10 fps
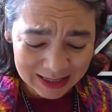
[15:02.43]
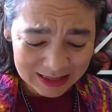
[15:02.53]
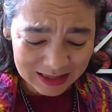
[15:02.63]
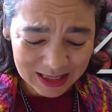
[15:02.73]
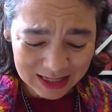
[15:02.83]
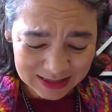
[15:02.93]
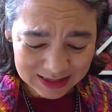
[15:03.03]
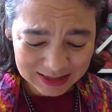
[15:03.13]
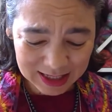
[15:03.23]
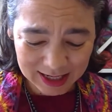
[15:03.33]
So that's a
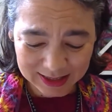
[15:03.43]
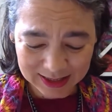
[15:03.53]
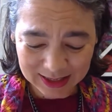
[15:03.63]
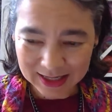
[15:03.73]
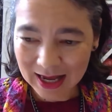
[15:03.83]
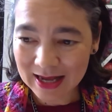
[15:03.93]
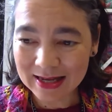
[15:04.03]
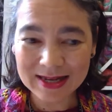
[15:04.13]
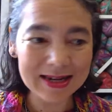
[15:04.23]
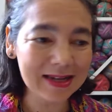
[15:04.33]
jacket.
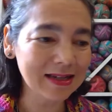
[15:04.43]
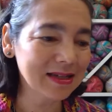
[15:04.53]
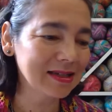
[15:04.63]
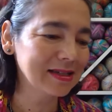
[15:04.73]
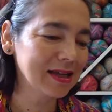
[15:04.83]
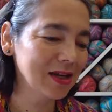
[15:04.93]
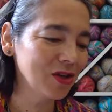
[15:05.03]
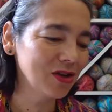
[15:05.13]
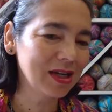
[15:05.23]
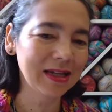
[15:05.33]
I
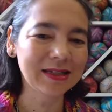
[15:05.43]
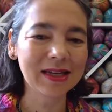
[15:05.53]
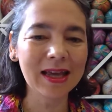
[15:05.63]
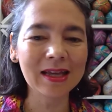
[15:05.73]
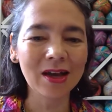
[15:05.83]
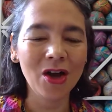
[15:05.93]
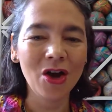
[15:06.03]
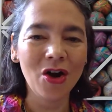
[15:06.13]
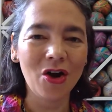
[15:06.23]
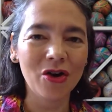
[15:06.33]
continued knitting
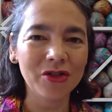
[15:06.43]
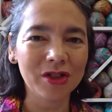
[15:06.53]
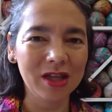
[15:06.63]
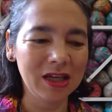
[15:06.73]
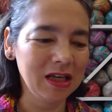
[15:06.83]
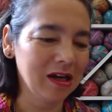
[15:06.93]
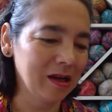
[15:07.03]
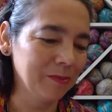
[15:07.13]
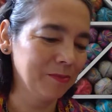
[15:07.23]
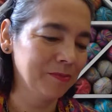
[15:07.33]
on the
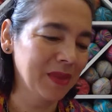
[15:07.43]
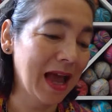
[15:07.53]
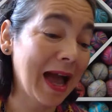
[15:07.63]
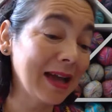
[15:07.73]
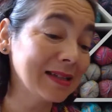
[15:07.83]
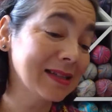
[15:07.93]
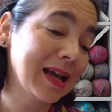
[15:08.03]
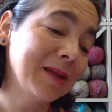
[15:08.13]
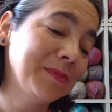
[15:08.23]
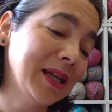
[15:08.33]
hat.
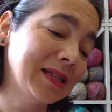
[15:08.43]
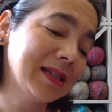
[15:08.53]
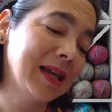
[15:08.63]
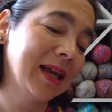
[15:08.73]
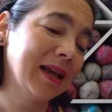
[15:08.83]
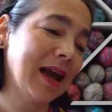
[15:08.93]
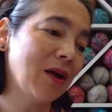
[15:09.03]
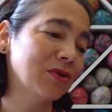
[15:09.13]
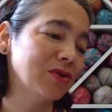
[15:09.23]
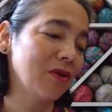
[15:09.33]
I'm knitting
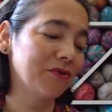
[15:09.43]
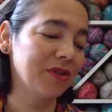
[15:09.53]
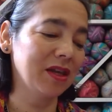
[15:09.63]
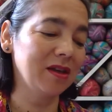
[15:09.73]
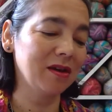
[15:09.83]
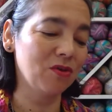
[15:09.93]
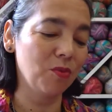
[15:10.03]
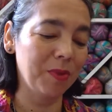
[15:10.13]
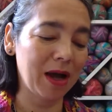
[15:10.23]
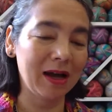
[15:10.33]
out of the
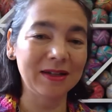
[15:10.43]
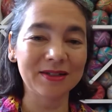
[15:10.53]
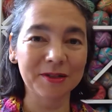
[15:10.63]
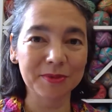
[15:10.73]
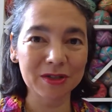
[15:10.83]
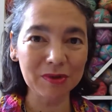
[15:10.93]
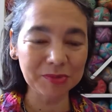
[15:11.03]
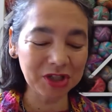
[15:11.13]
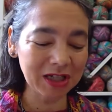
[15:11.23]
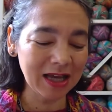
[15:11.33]
Opal
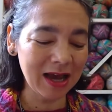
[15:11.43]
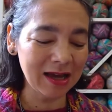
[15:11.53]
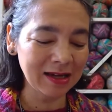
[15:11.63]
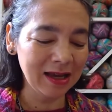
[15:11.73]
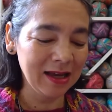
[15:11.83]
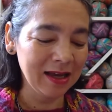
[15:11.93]
subscription yarn,